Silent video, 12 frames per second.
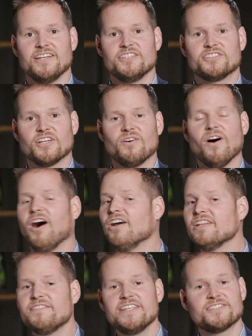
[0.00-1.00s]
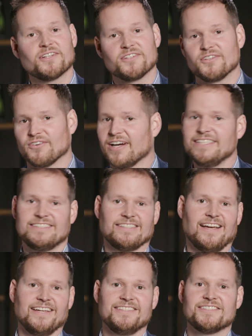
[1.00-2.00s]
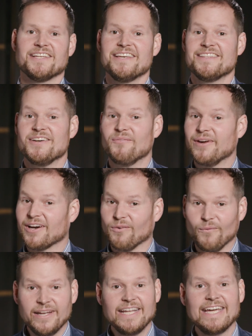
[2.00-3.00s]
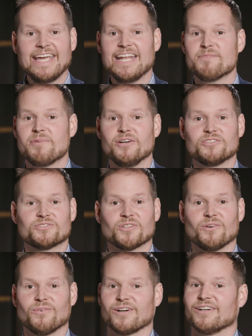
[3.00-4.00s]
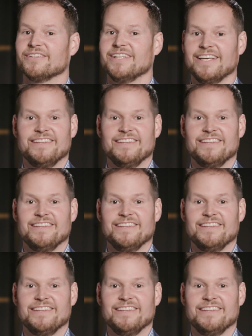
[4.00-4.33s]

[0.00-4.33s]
So all of these are great signs that we are winning in a post-Roe world.